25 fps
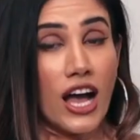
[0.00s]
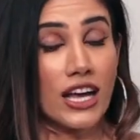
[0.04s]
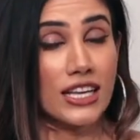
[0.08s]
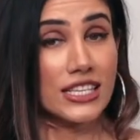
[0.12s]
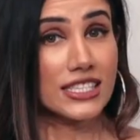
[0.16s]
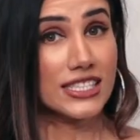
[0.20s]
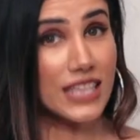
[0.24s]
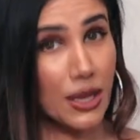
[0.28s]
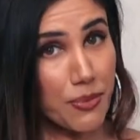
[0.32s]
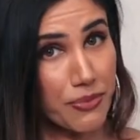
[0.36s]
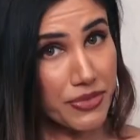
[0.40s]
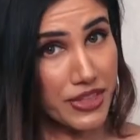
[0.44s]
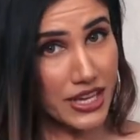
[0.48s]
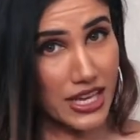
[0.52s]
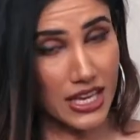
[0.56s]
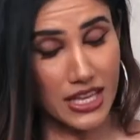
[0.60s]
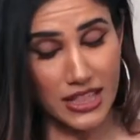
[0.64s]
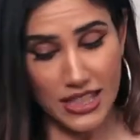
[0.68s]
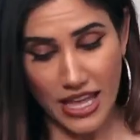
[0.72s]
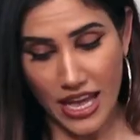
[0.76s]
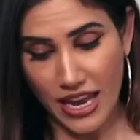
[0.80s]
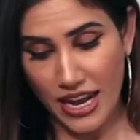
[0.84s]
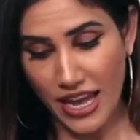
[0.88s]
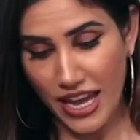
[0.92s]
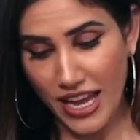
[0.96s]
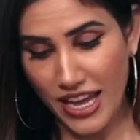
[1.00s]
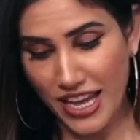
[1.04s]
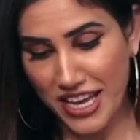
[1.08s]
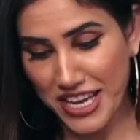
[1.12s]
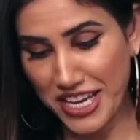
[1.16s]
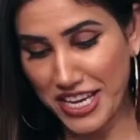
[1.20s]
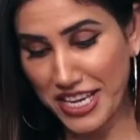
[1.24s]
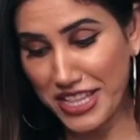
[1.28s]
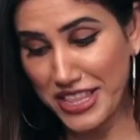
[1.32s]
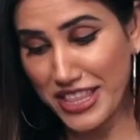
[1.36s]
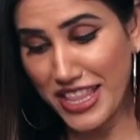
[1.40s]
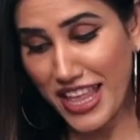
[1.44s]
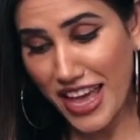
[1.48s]
Something that I
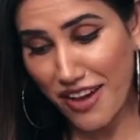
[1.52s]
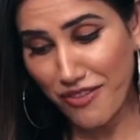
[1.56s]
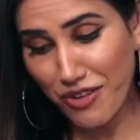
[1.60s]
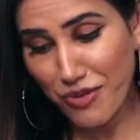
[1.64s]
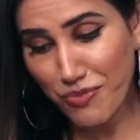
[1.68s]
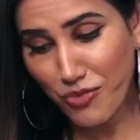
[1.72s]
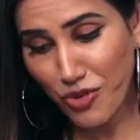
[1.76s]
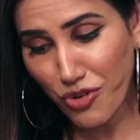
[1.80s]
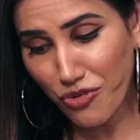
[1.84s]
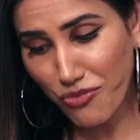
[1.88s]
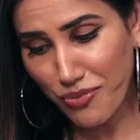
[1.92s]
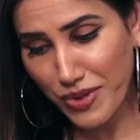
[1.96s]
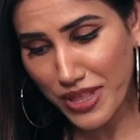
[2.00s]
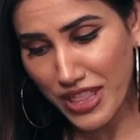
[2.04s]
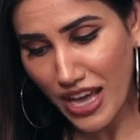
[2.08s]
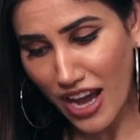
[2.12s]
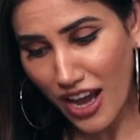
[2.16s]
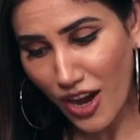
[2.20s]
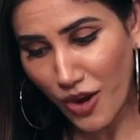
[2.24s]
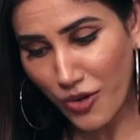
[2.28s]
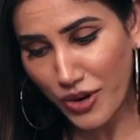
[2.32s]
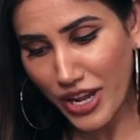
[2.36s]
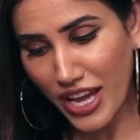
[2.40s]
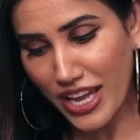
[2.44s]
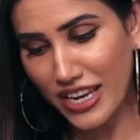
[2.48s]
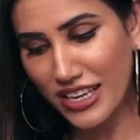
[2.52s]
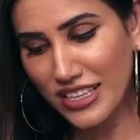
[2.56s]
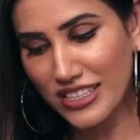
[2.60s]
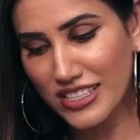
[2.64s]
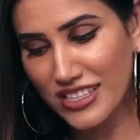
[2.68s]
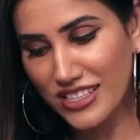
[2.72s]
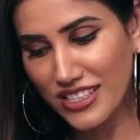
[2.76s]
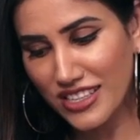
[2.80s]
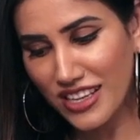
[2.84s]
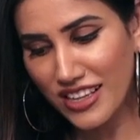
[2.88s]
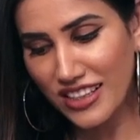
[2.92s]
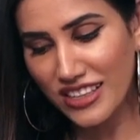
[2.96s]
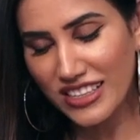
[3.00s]
never move without, and
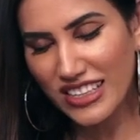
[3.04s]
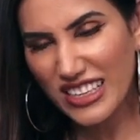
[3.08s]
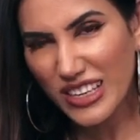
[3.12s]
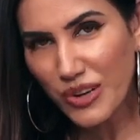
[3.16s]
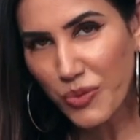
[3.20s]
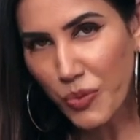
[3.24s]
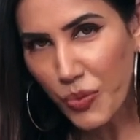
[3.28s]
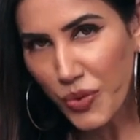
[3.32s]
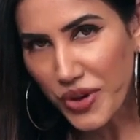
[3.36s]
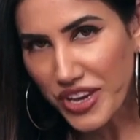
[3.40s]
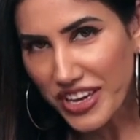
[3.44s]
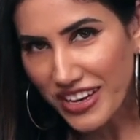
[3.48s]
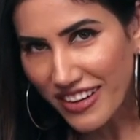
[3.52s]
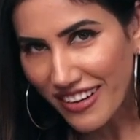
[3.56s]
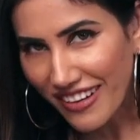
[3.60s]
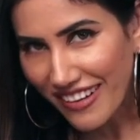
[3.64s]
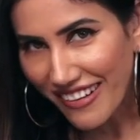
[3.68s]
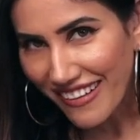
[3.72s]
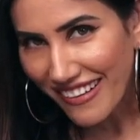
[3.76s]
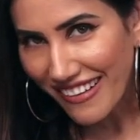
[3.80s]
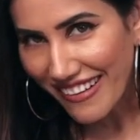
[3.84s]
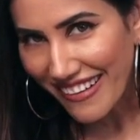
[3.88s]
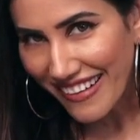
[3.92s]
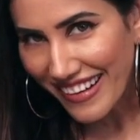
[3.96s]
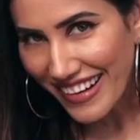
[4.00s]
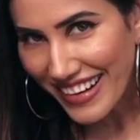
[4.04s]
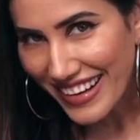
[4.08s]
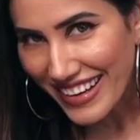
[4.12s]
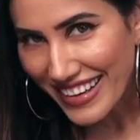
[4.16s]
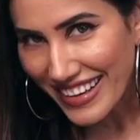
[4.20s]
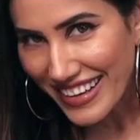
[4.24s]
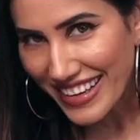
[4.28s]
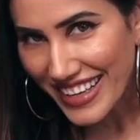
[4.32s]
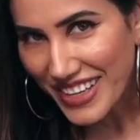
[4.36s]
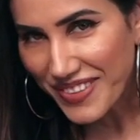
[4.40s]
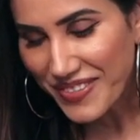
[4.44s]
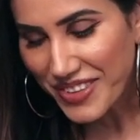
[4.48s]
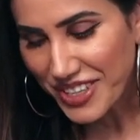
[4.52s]
it's a little
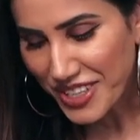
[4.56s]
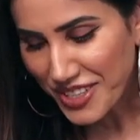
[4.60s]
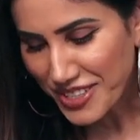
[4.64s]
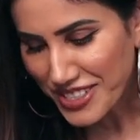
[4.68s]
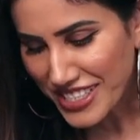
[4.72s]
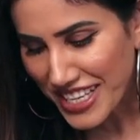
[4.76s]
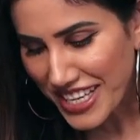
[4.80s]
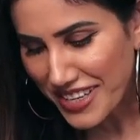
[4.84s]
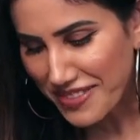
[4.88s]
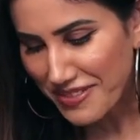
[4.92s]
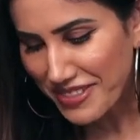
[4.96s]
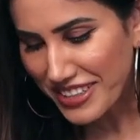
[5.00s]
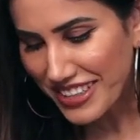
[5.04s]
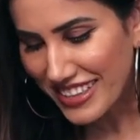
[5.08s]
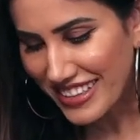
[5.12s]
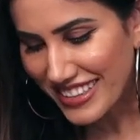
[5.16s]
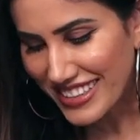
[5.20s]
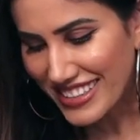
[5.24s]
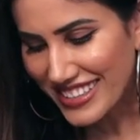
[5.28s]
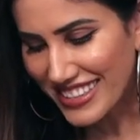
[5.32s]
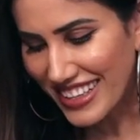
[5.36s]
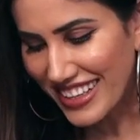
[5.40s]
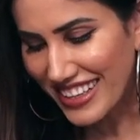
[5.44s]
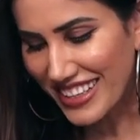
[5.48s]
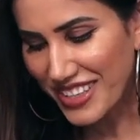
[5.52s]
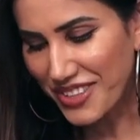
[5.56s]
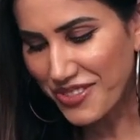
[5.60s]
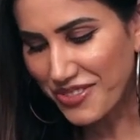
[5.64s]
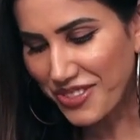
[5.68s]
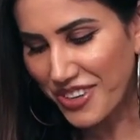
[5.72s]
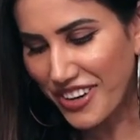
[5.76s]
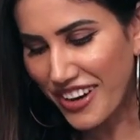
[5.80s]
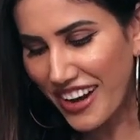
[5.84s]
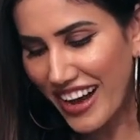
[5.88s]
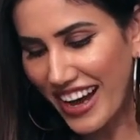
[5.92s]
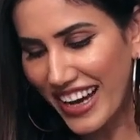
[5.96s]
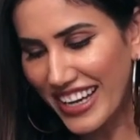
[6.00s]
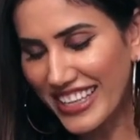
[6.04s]
weird because I'm a sucker
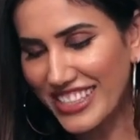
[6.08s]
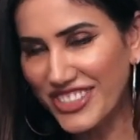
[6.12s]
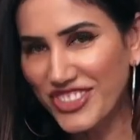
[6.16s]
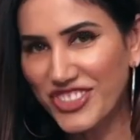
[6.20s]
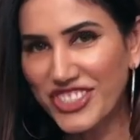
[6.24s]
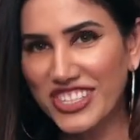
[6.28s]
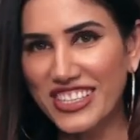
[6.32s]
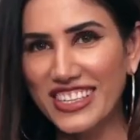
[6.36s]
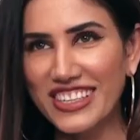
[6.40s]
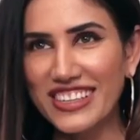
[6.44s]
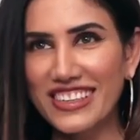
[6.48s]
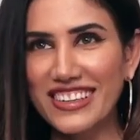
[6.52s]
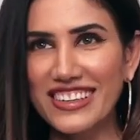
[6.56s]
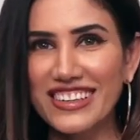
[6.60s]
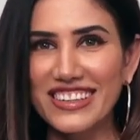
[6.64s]
for hygiene,